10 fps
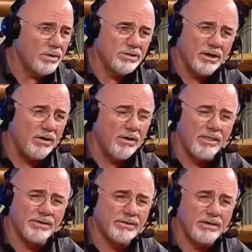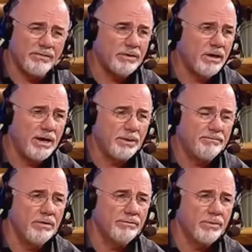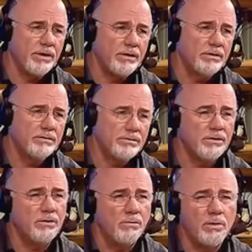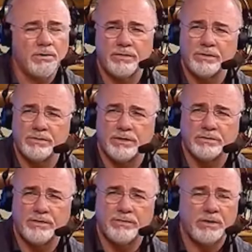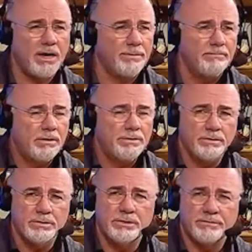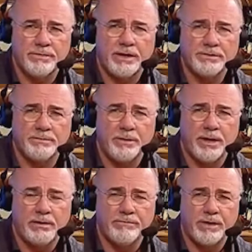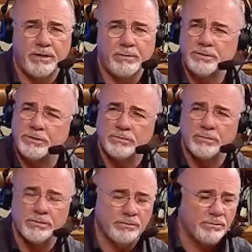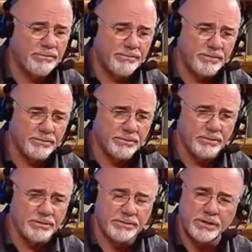What does all of this have in common? Every single one of these things have in common. Adults devise a plan and follow it. Children do what feels good.